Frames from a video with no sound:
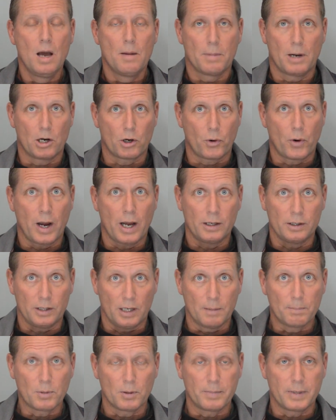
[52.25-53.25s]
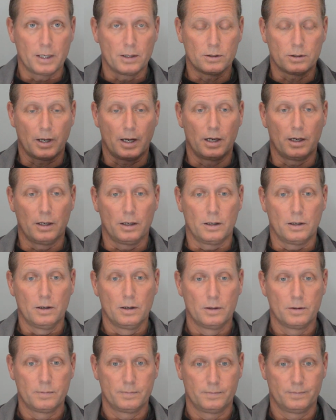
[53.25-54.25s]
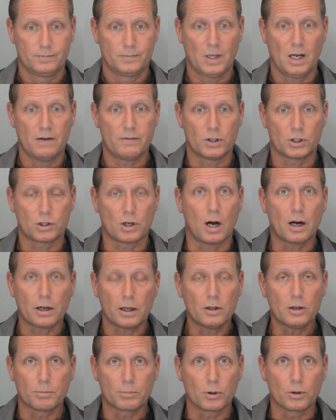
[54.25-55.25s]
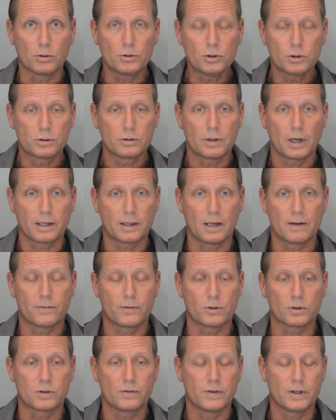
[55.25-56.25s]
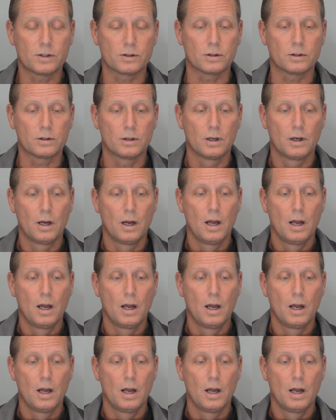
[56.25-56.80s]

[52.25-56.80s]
But I'll go ahead and implement a kind of a shotgun approach at that first visit.